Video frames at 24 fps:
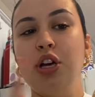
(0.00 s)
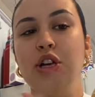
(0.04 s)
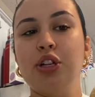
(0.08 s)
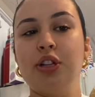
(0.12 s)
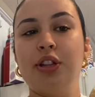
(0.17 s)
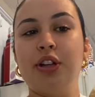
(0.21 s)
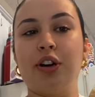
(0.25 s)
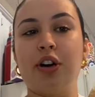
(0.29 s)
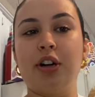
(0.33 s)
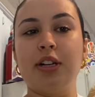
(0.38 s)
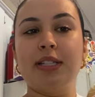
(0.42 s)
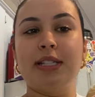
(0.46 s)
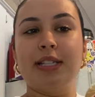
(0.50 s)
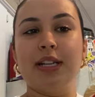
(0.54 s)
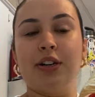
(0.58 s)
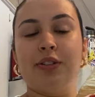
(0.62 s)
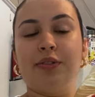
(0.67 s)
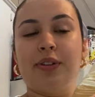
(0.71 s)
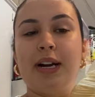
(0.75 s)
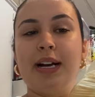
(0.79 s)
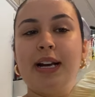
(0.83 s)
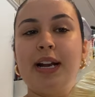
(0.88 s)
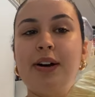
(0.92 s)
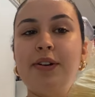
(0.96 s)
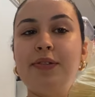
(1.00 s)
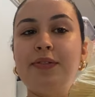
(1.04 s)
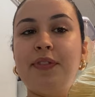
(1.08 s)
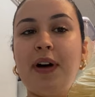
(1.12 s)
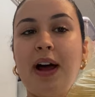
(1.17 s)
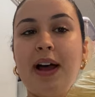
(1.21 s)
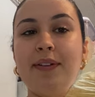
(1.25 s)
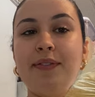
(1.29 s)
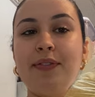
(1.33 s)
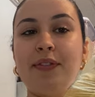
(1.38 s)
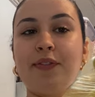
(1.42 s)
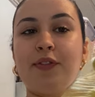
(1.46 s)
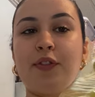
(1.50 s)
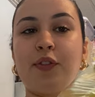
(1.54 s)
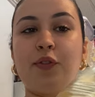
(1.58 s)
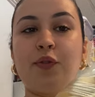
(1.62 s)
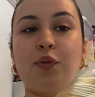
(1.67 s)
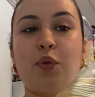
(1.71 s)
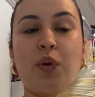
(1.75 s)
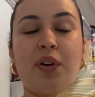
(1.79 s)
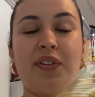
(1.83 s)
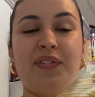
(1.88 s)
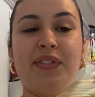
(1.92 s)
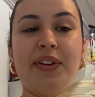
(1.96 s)
They're on sale right now, 5
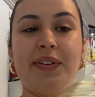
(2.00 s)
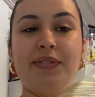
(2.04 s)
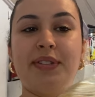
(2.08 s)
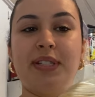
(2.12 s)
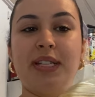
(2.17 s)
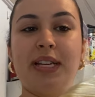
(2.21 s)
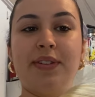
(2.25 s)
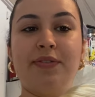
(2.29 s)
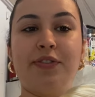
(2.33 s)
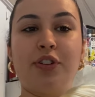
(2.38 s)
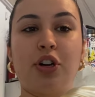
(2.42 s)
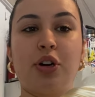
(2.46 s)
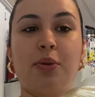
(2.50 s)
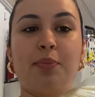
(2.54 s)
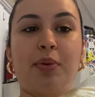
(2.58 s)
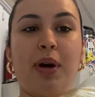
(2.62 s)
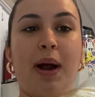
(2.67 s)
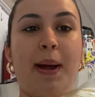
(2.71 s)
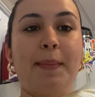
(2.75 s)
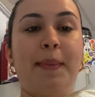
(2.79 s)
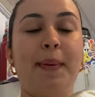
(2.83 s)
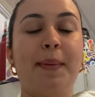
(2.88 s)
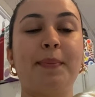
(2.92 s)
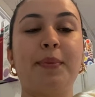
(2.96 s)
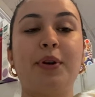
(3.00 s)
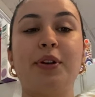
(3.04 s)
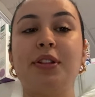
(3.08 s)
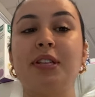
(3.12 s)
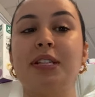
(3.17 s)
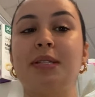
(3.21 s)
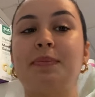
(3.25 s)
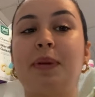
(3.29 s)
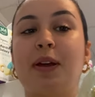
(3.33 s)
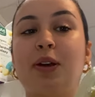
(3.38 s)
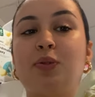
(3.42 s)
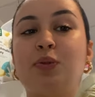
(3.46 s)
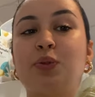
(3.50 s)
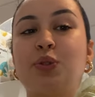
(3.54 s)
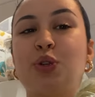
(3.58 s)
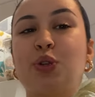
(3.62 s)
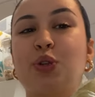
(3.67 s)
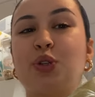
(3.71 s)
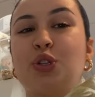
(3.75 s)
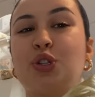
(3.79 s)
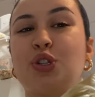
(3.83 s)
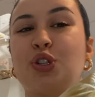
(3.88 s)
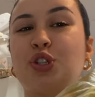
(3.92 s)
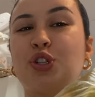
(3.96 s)
for $4.50 if you're a Prime member. These mangoes are
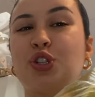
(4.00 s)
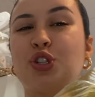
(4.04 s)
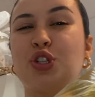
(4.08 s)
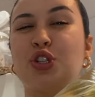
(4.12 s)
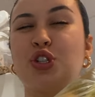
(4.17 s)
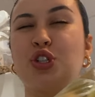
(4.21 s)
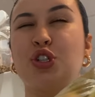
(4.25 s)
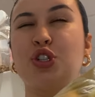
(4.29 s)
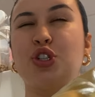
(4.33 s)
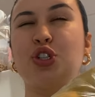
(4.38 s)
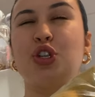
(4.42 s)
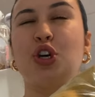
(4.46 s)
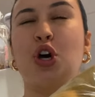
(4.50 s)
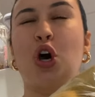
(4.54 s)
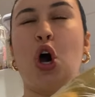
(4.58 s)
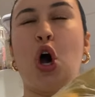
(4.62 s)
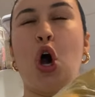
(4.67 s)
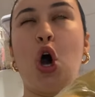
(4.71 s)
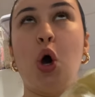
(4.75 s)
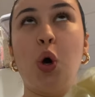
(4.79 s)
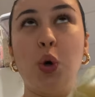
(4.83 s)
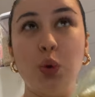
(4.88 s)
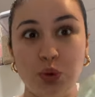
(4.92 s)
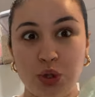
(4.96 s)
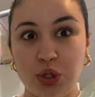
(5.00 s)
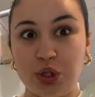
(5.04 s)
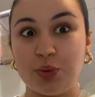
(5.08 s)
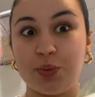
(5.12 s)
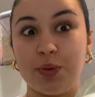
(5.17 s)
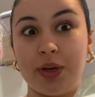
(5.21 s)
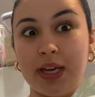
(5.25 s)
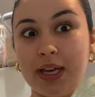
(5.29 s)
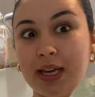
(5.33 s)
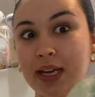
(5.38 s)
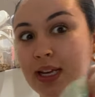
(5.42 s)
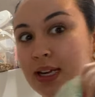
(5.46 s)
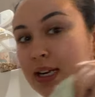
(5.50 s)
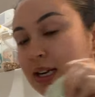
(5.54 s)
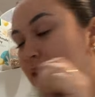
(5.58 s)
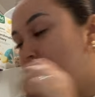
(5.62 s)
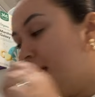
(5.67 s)
so sweet.